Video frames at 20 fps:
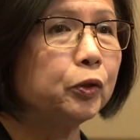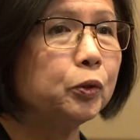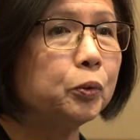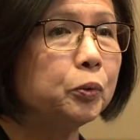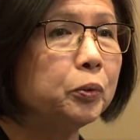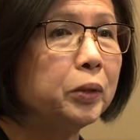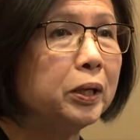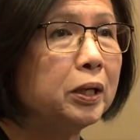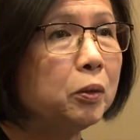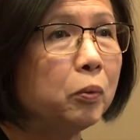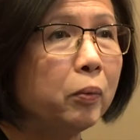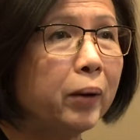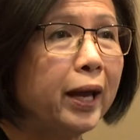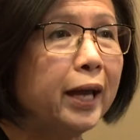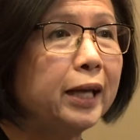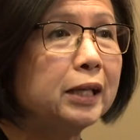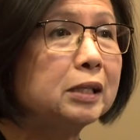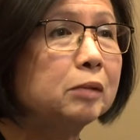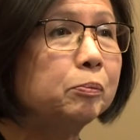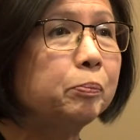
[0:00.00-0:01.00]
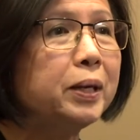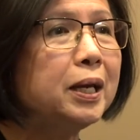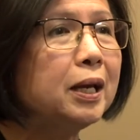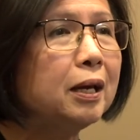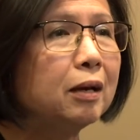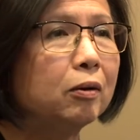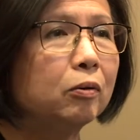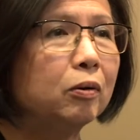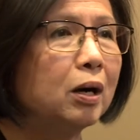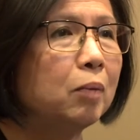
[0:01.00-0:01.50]
to, in a way,
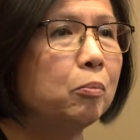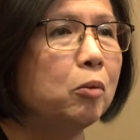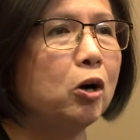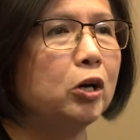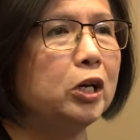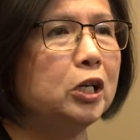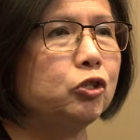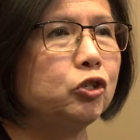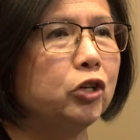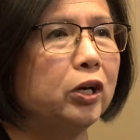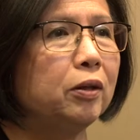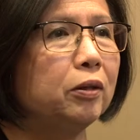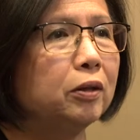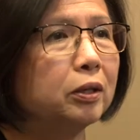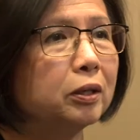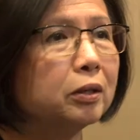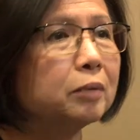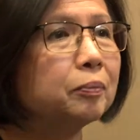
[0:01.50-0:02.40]
speak among each other.